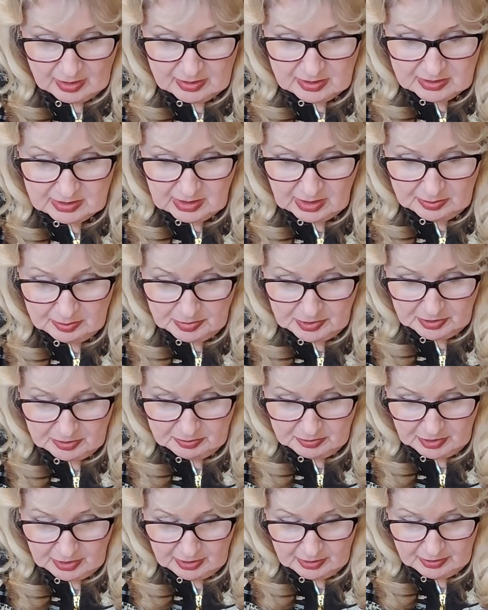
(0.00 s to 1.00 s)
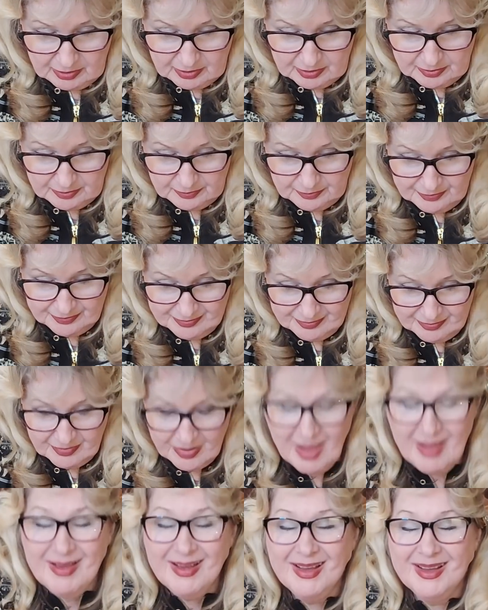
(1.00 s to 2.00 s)
Lita Perma.
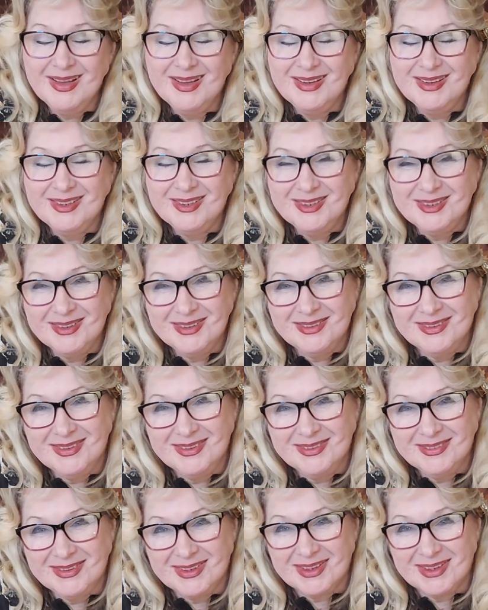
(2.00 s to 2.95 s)
Oh